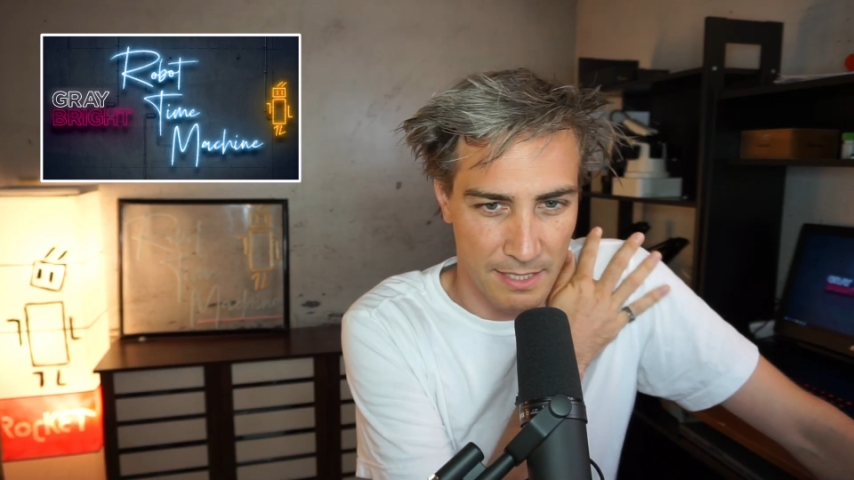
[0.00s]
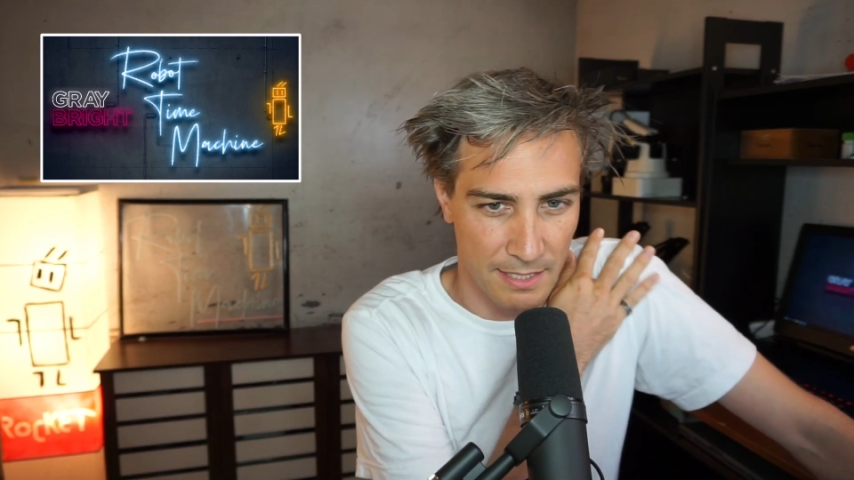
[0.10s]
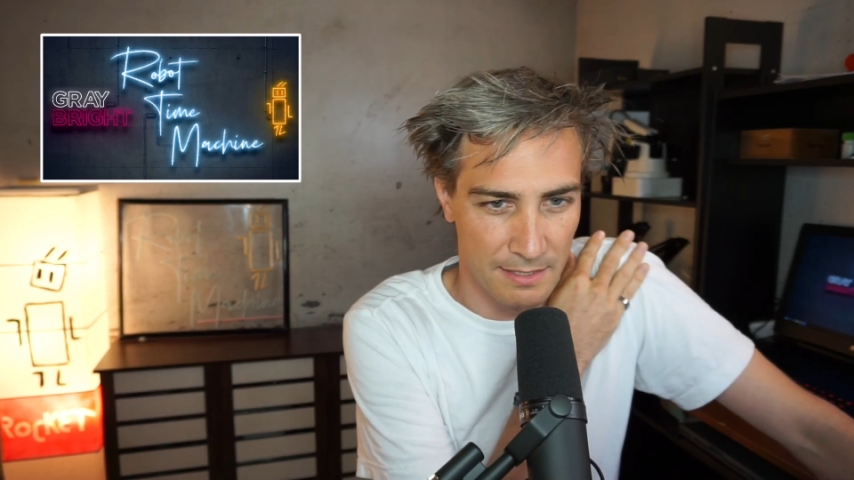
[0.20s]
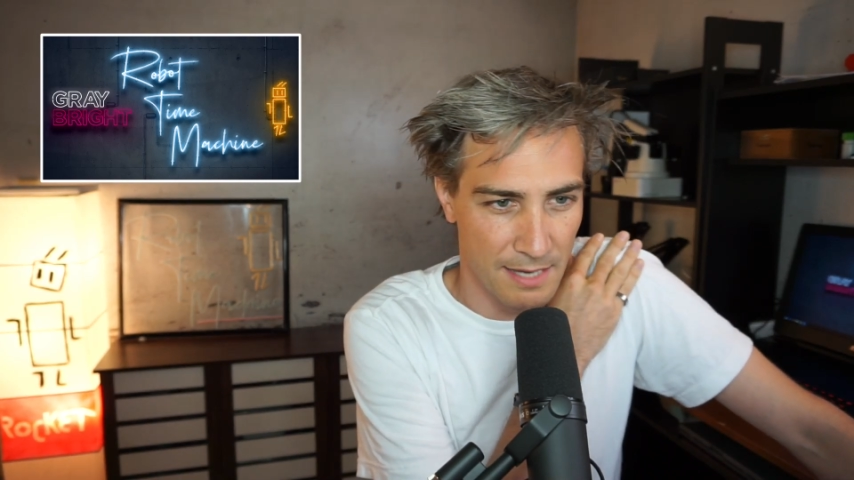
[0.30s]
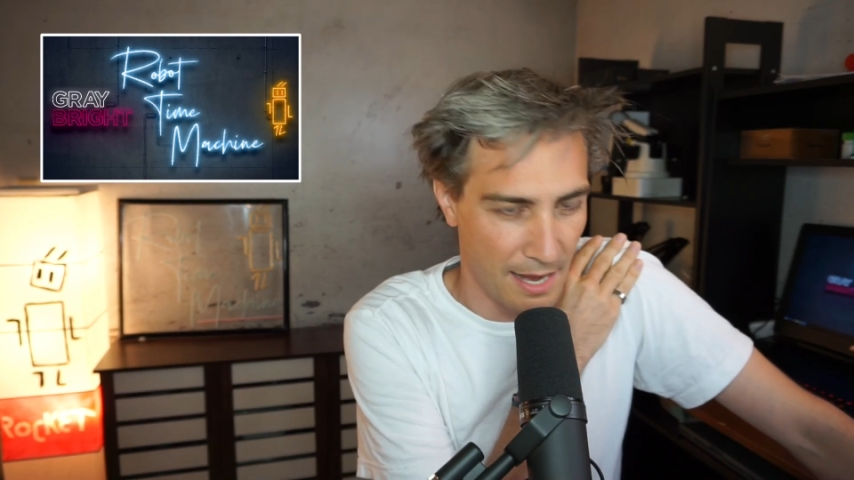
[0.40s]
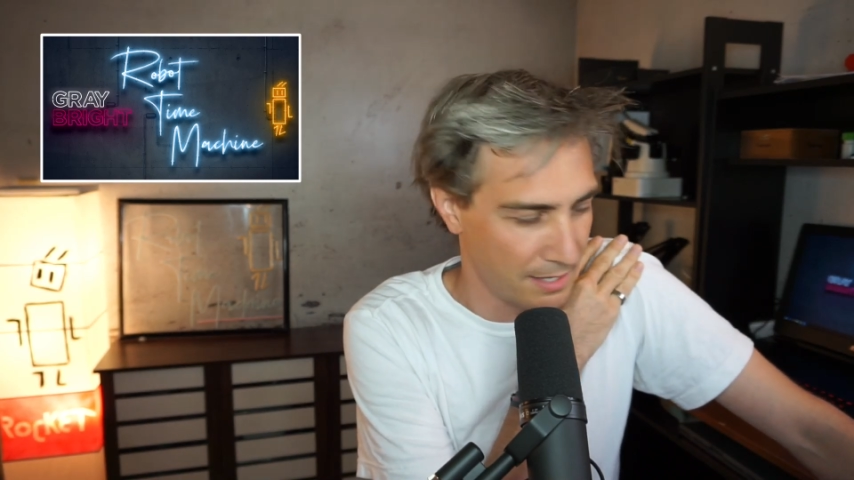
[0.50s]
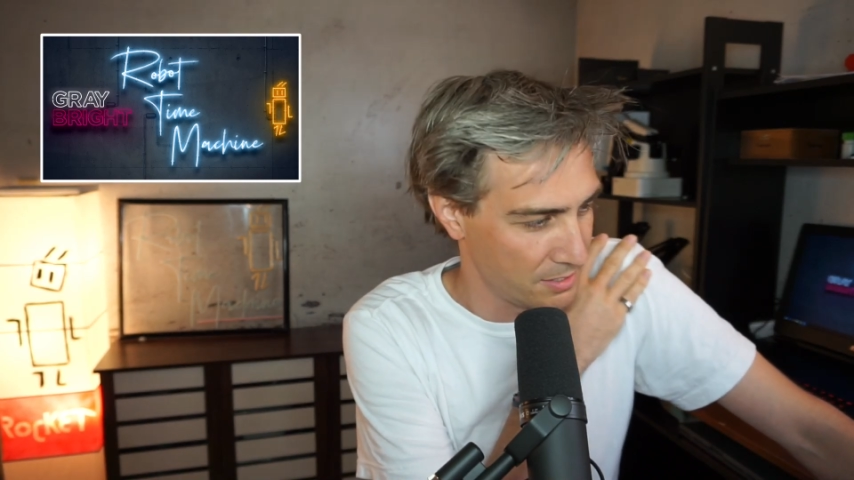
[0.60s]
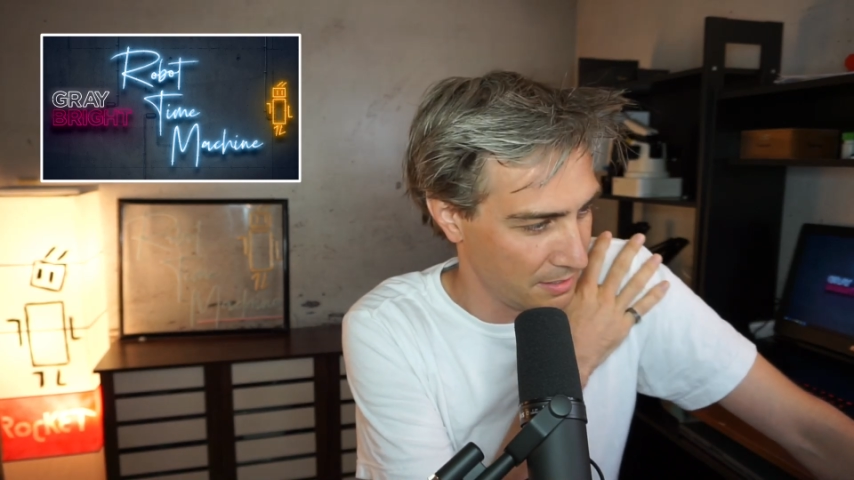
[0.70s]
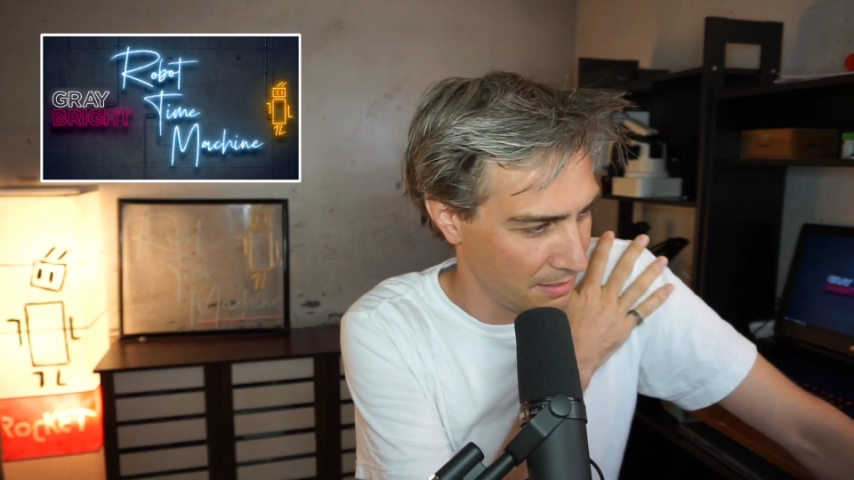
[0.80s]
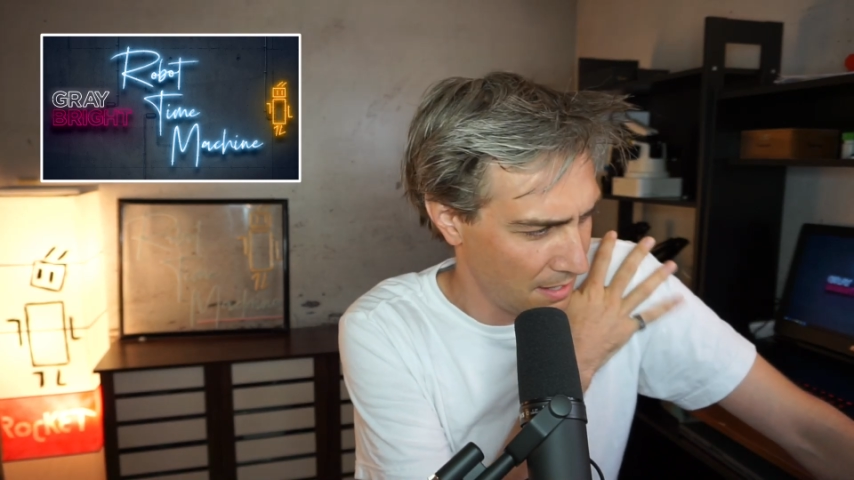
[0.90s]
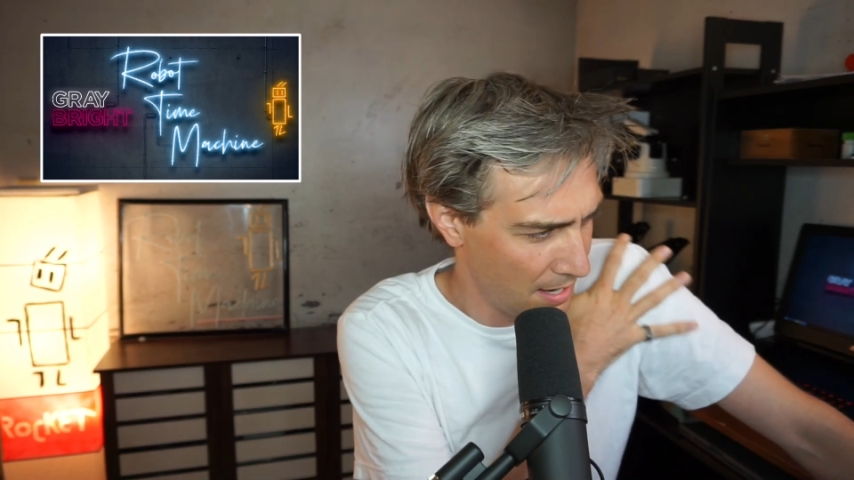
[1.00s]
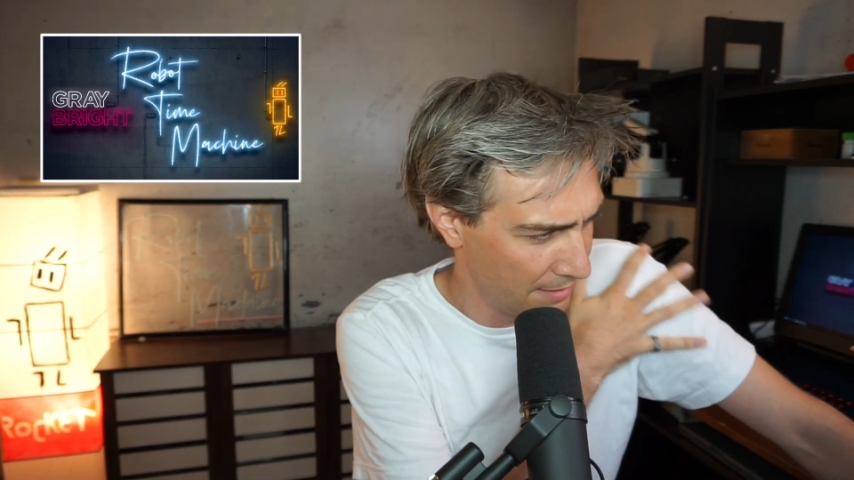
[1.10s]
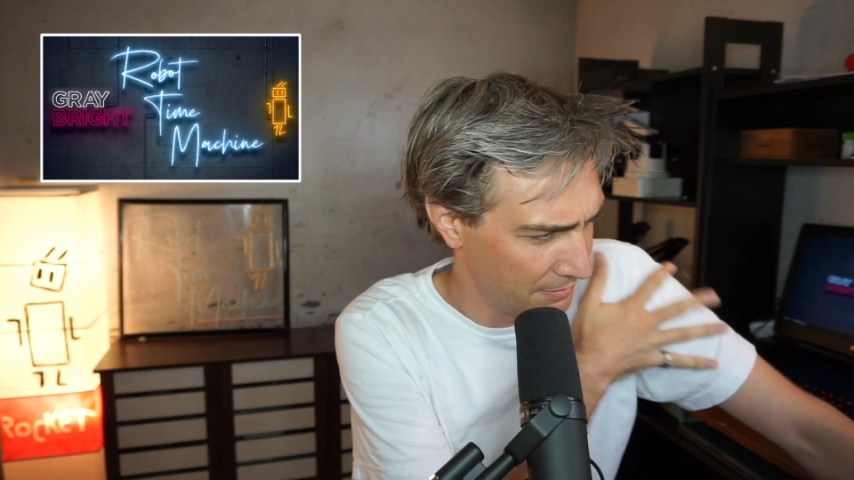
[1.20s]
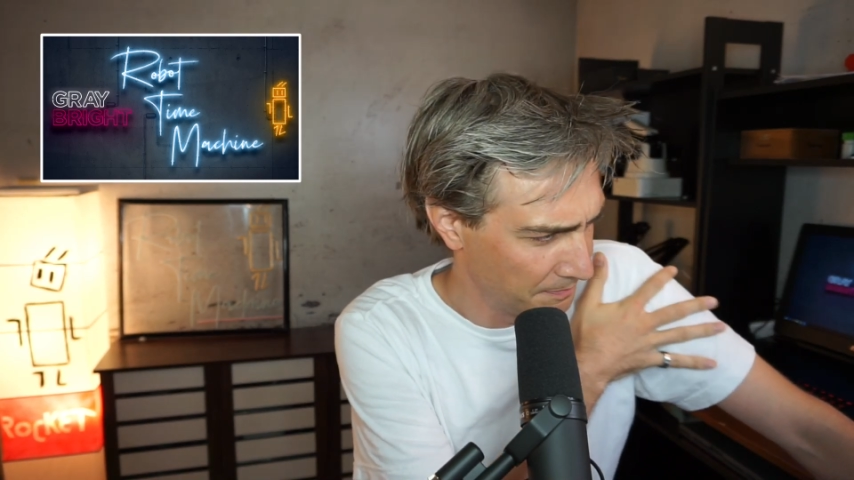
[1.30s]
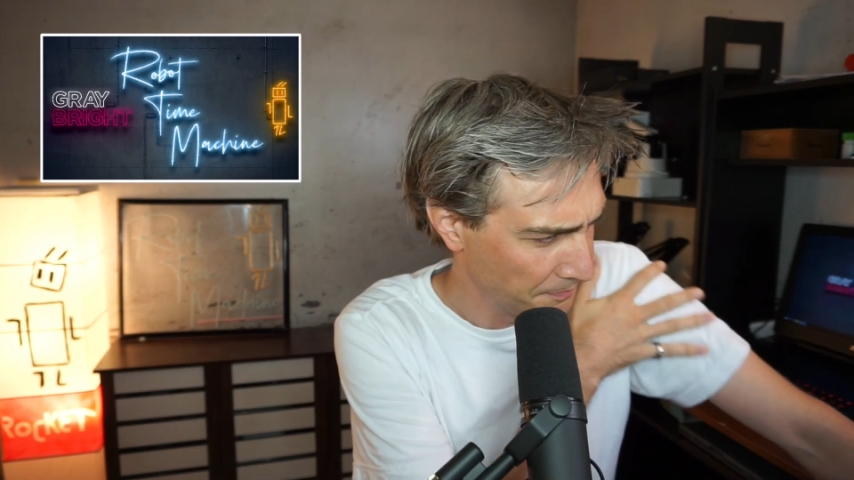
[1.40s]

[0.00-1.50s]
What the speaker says: is actually live.